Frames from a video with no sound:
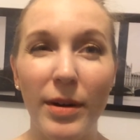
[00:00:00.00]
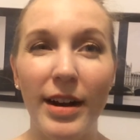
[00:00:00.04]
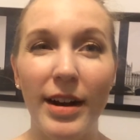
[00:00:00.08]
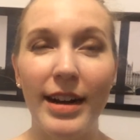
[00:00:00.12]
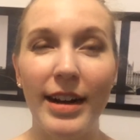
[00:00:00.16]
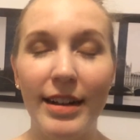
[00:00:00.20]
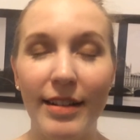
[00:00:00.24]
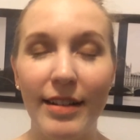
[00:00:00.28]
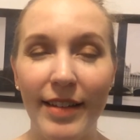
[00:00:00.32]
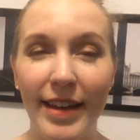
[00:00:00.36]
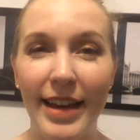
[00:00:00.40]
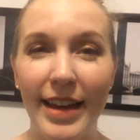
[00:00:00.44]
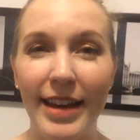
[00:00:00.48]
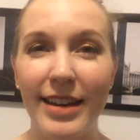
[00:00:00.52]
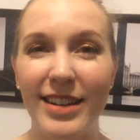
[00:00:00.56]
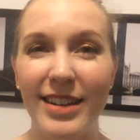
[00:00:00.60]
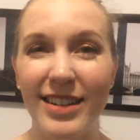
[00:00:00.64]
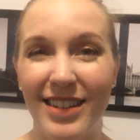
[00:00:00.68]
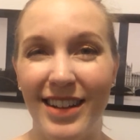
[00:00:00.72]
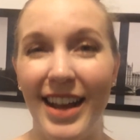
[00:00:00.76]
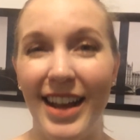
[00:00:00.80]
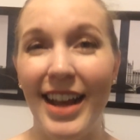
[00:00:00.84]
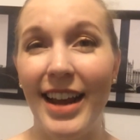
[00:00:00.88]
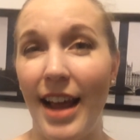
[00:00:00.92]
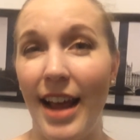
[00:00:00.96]
where like
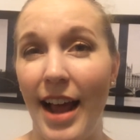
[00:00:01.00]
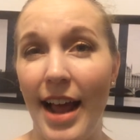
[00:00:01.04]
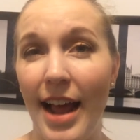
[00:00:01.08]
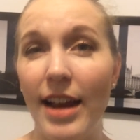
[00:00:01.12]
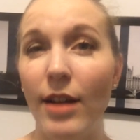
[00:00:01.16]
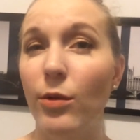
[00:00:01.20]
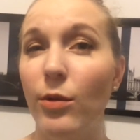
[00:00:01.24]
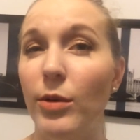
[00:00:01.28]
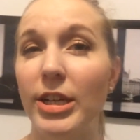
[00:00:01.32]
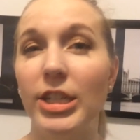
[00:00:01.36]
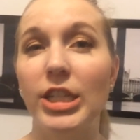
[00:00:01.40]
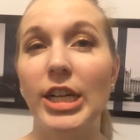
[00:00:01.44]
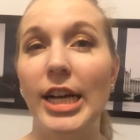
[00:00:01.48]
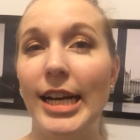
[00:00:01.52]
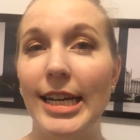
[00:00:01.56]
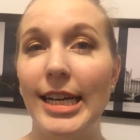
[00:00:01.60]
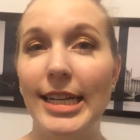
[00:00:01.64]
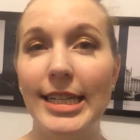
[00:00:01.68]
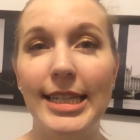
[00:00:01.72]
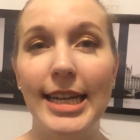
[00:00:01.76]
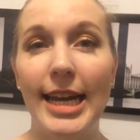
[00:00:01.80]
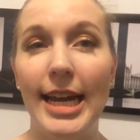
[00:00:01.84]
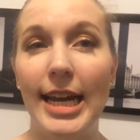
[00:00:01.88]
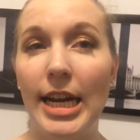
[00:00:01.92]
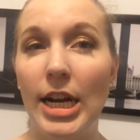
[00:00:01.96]
I kind of wish I
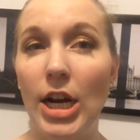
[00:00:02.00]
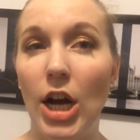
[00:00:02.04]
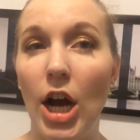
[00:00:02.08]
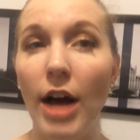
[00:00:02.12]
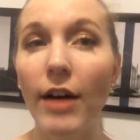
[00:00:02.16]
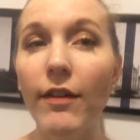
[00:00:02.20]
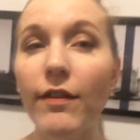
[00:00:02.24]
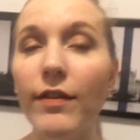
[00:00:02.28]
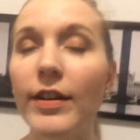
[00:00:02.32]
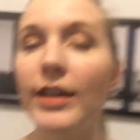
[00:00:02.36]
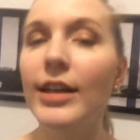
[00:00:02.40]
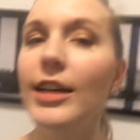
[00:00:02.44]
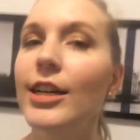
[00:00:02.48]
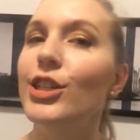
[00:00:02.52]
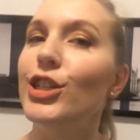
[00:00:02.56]
could take it off.